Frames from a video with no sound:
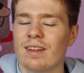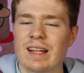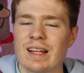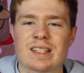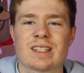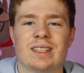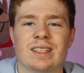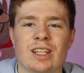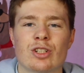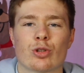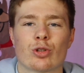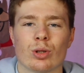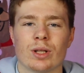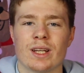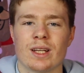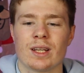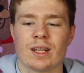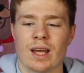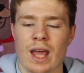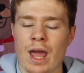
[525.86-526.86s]
that's
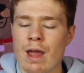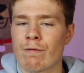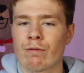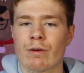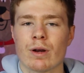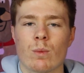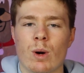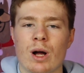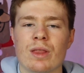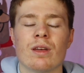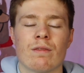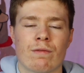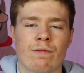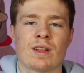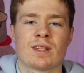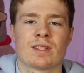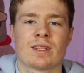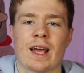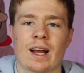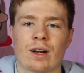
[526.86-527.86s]
literally everyone that
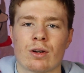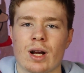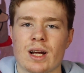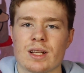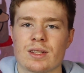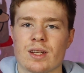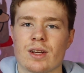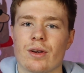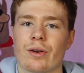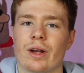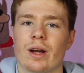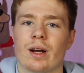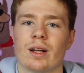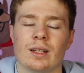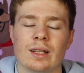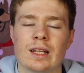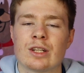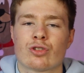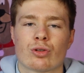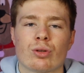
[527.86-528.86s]
fits that criteria.
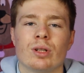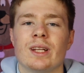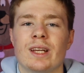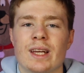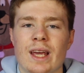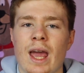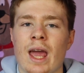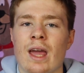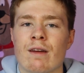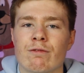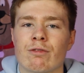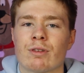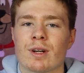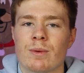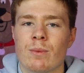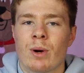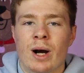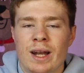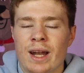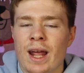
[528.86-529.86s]
Literally
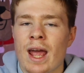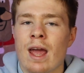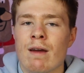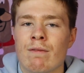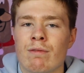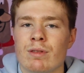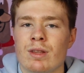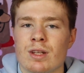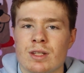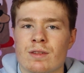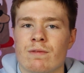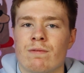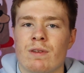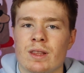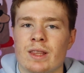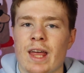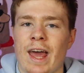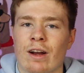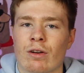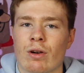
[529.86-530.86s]
everyone ever that's
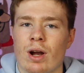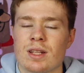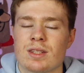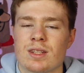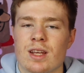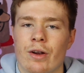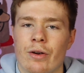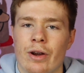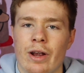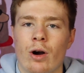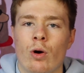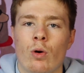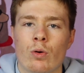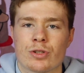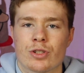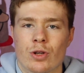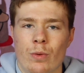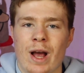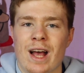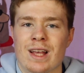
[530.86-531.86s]
fit that criteria
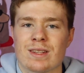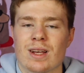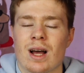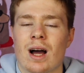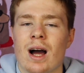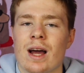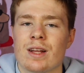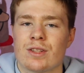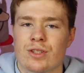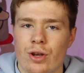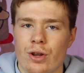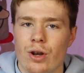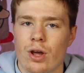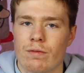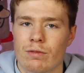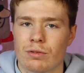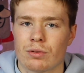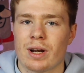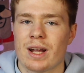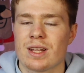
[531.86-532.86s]
also has a high
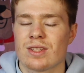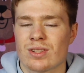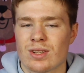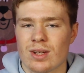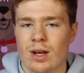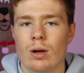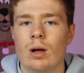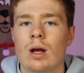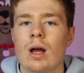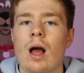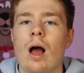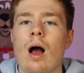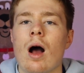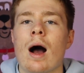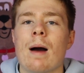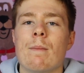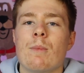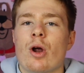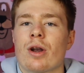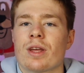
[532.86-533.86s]
turnover rate. So
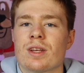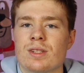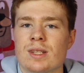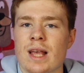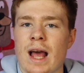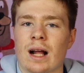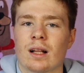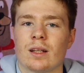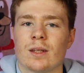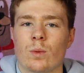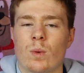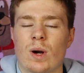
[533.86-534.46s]
I'm not exactly